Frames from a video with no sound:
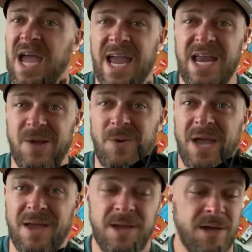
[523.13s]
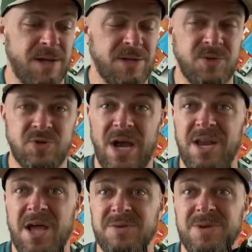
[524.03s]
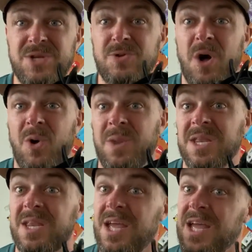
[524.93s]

anyway, trying not to be too long-winded.